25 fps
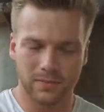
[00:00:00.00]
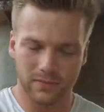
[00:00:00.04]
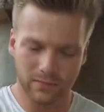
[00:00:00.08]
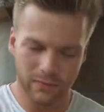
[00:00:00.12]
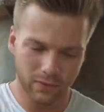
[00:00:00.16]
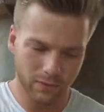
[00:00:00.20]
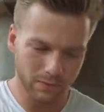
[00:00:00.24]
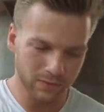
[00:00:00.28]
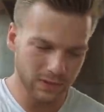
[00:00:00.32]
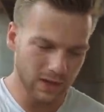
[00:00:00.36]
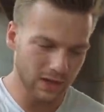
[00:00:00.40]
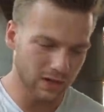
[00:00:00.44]

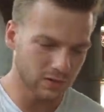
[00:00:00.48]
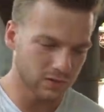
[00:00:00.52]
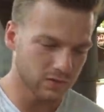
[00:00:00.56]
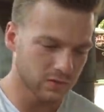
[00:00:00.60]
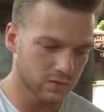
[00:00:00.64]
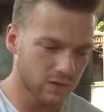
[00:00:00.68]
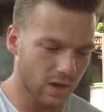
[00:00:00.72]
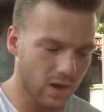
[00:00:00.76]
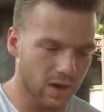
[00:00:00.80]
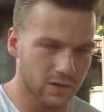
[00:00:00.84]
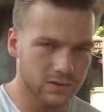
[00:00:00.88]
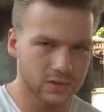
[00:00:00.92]
from year
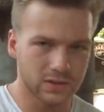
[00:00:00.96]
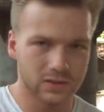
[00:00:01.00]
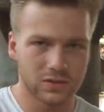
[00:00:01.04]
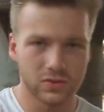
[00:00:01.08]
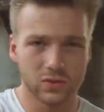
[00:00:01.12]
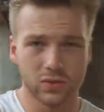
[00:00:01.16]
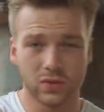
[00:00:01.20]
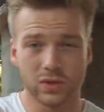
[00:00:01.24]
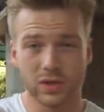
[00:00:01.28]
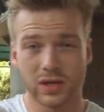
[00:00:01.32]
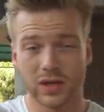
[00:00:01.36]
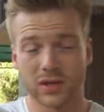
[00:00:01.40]
2000
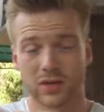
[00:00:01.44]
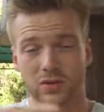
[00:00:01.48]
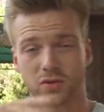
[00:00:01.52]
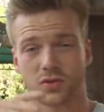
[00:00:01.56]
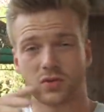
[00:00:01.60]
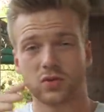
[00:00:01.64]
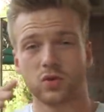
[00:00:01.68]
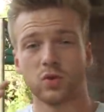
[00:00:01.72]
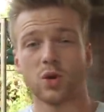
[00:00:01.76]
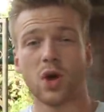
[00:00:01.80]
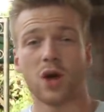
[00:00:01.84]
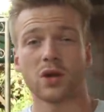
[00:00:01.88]
to the year
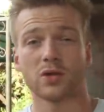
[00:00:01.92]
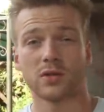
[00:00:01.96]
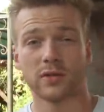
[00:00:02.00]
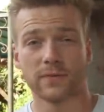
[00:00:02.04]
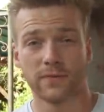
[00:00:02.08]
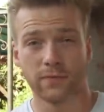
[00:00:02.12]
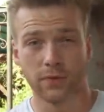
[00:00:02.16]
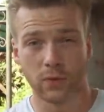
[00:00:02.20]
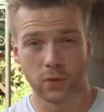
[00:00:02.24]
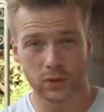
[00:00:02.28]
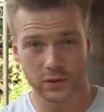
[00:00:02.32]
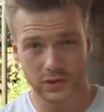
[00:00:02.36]

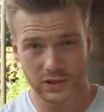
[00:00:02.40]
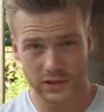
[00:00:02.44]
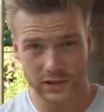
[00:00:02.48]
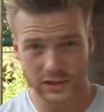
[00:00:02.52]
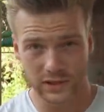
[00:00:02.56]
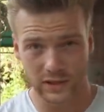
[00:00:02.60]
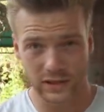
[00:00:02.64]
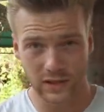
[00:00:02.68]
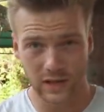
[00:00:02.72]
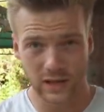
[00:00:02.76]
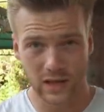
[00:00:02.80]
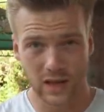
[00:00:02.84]

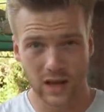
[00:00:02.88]
2014